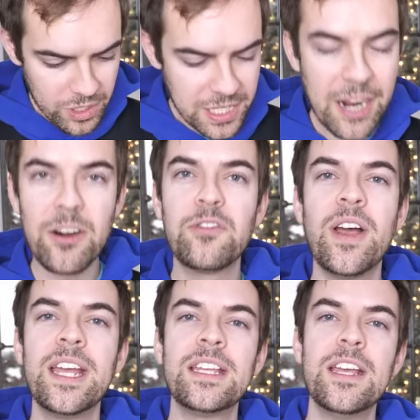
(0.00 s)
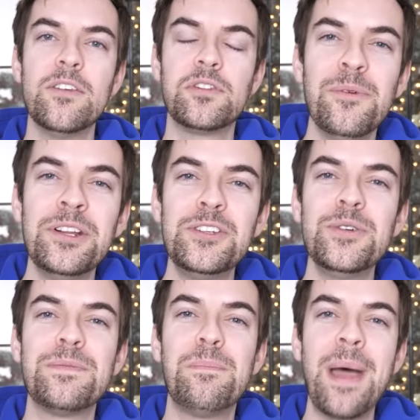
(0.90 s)
What a terrifying gift. What do you do
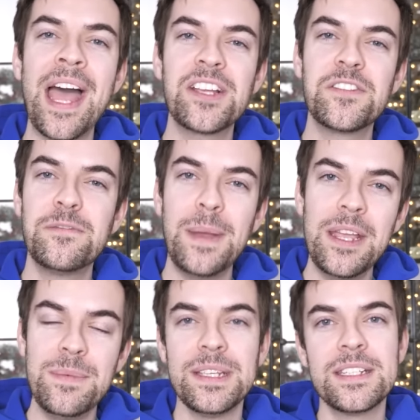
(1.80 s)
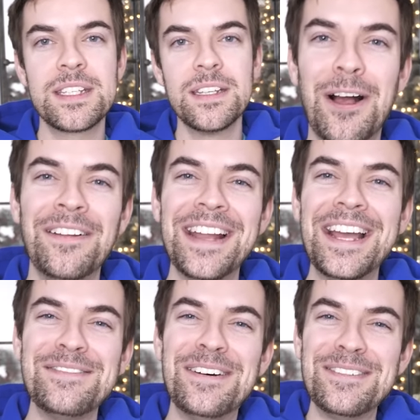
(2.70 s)
with bags of babies? Call
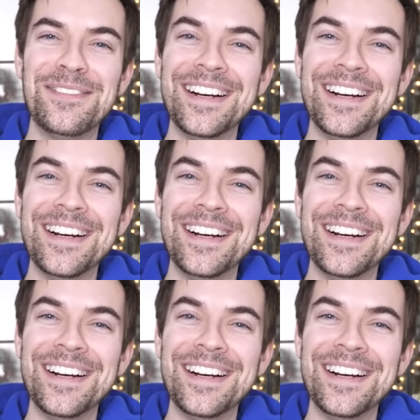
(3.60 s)
nine one